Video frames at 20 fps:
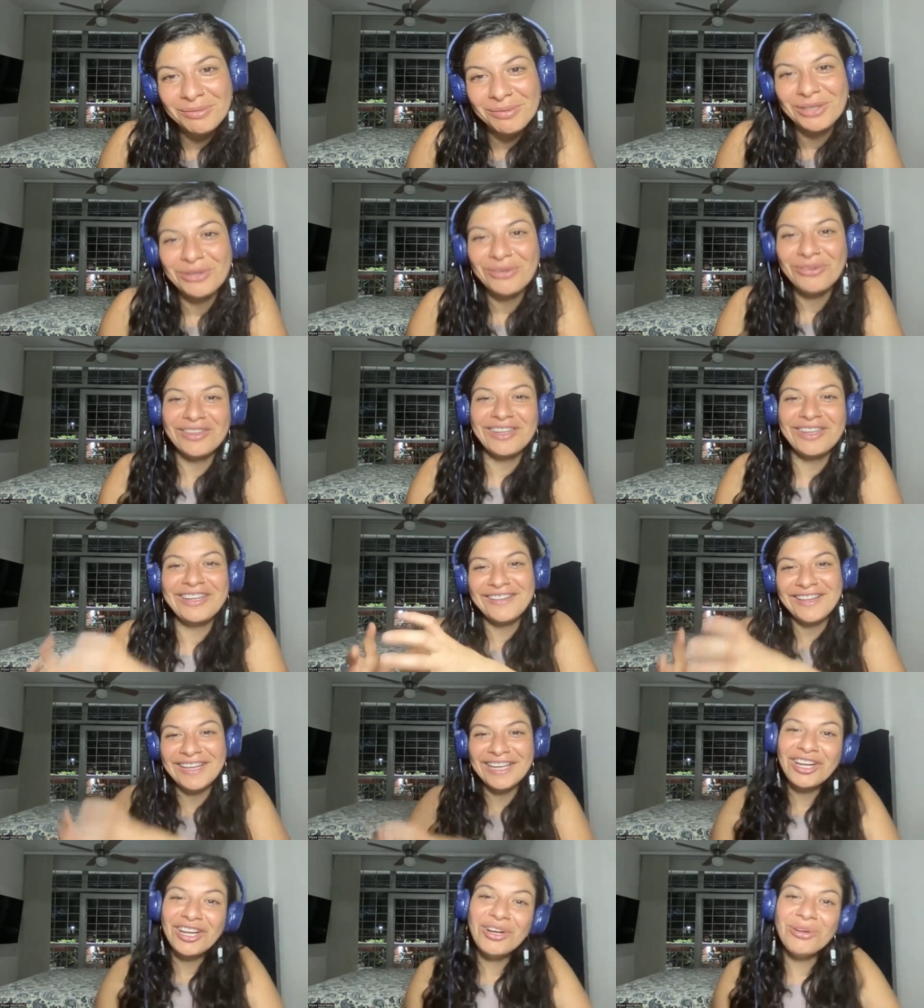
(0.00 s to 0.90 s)
We don't think
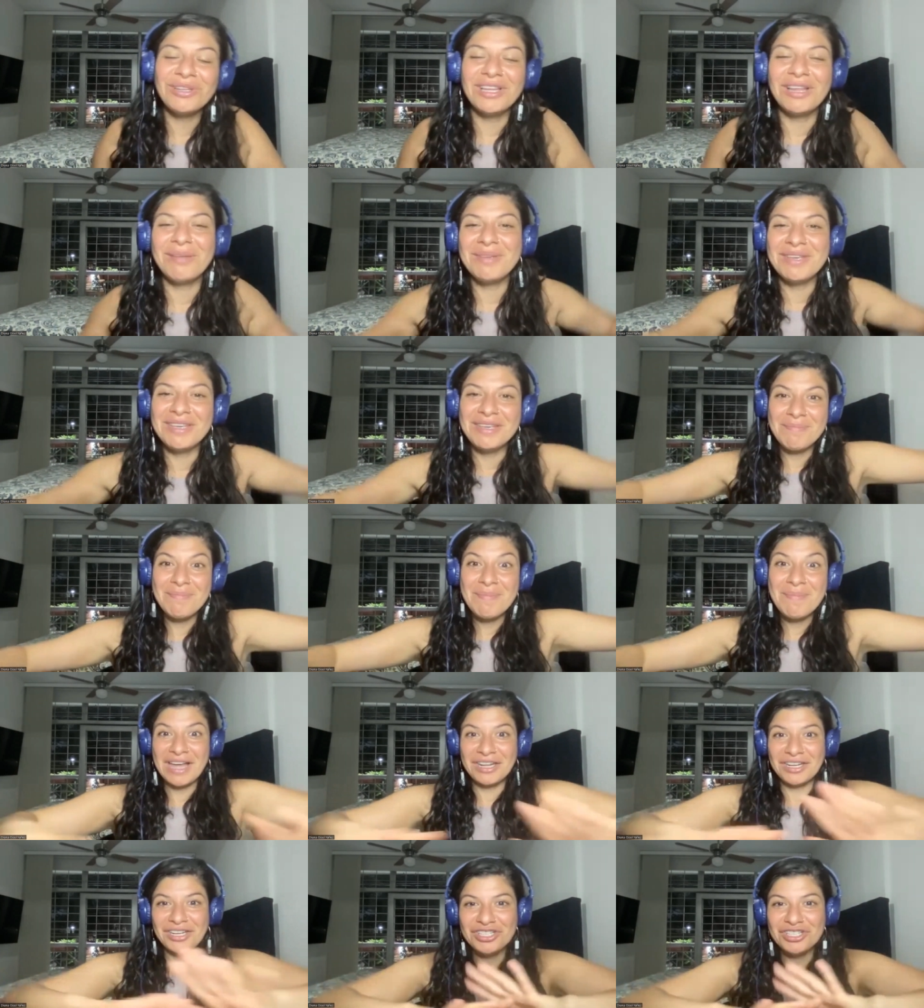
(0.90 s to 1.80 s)
like, oh, let me
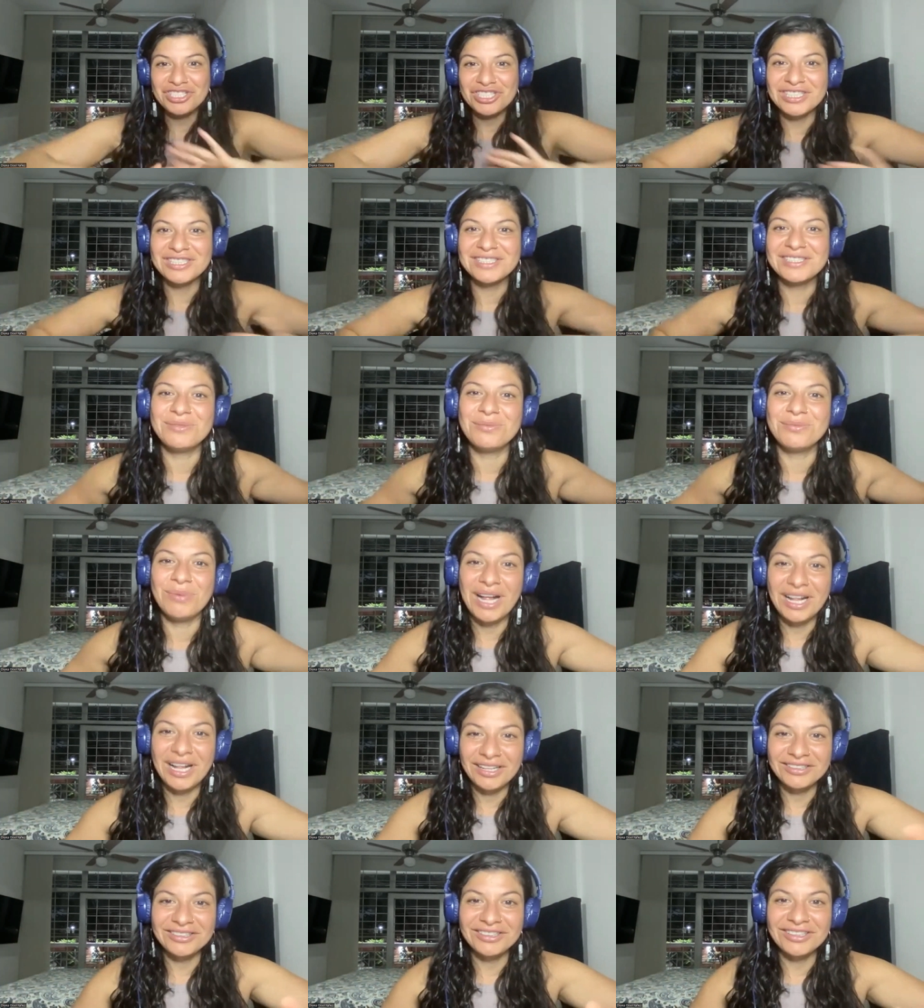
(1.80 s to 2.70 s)
manage this
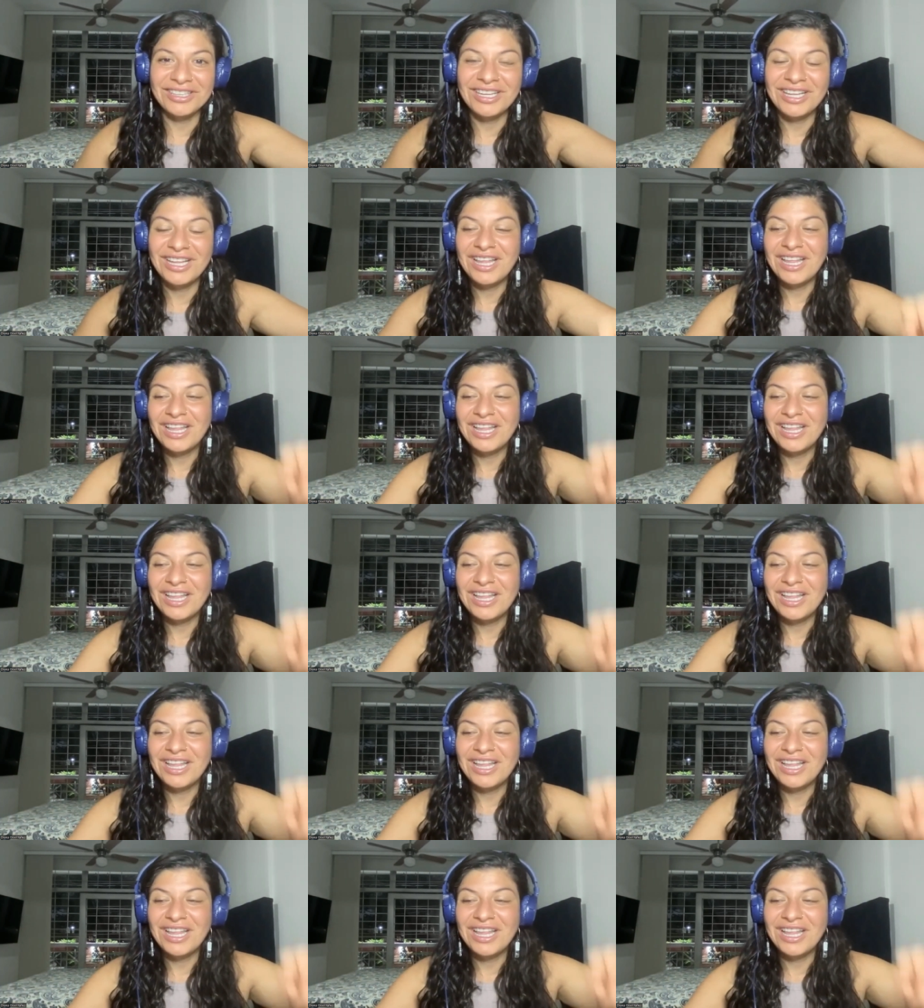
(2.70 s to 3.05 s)
well.